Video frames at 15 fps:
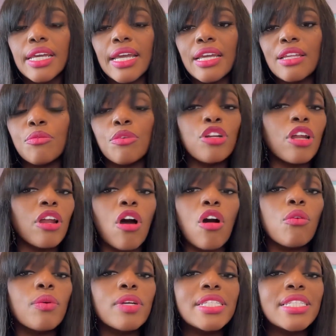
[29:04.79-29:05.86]
and we're not
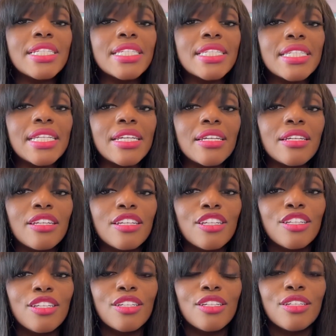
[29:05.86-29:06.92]
always listening.
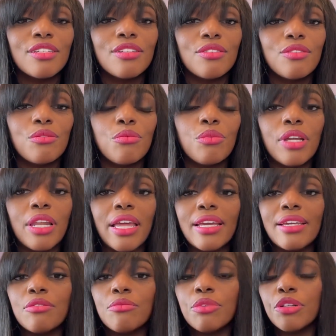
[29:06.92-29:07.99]
We're
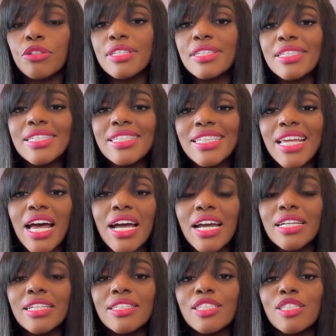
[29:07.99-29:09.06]
going to see
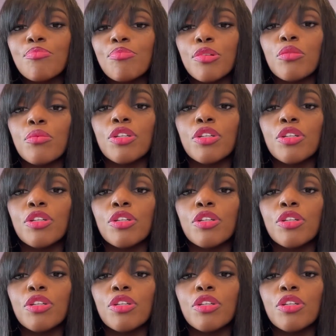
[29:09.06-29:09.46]
signs, but we're